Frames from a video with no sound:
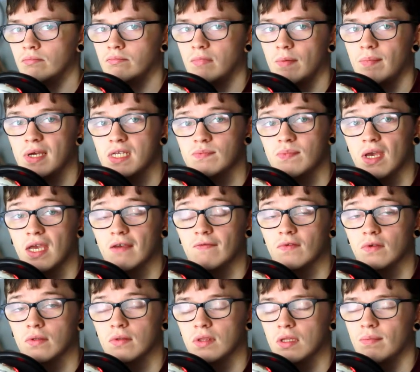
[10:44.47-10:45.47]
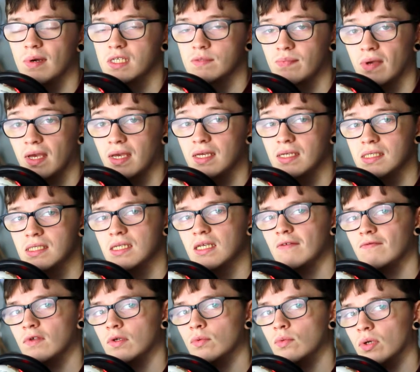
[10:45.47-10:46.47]
The best bet is
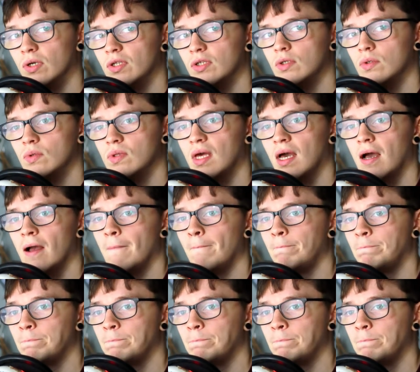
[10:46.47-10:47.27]
if you want to do that,